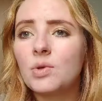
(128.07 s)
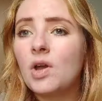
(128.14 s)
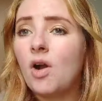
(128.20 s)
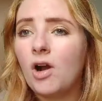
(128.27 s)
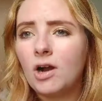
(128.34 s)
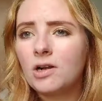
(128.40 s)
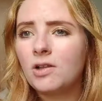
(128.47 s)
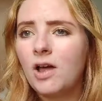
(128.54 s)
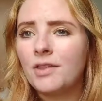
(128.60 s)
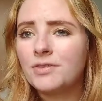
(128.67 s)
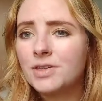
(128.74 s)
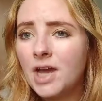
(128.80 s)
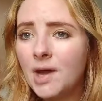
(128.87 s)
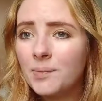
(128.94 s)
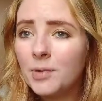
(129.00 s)
we are
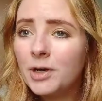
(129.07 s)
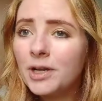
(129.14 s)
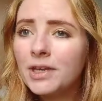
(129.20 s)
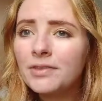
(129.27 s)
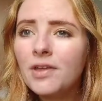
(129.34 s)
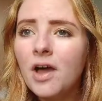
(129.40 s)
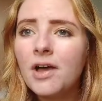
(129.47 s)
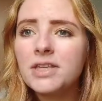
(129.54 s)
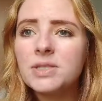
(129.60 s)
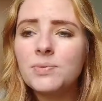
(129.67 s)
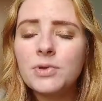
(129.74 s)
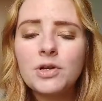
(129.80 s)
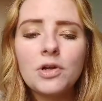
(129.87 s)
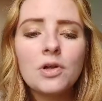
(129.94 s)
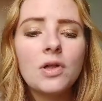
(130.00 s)
cloth diapering in the
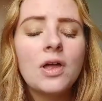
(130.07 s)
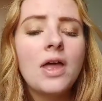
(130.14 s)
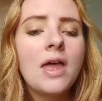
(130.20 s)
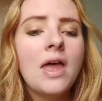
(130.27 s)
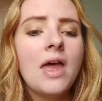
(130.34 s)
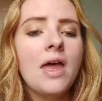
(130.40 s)
hospital